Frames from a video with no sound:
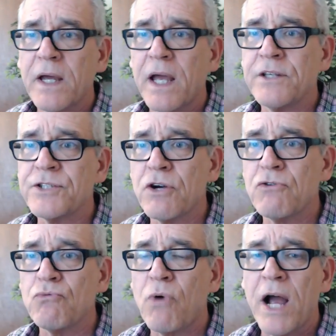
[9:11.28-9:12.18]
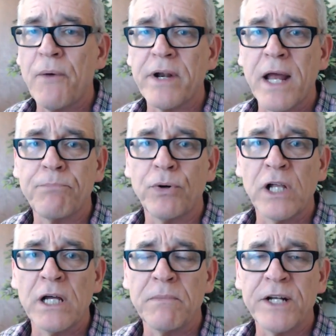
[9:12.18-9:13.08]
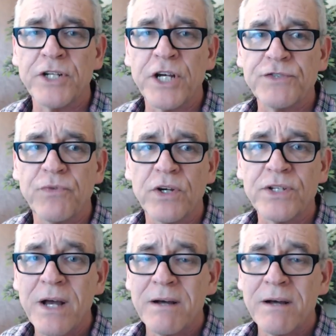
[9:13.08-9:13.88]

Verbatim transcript: And so why would I pull up my chest voice?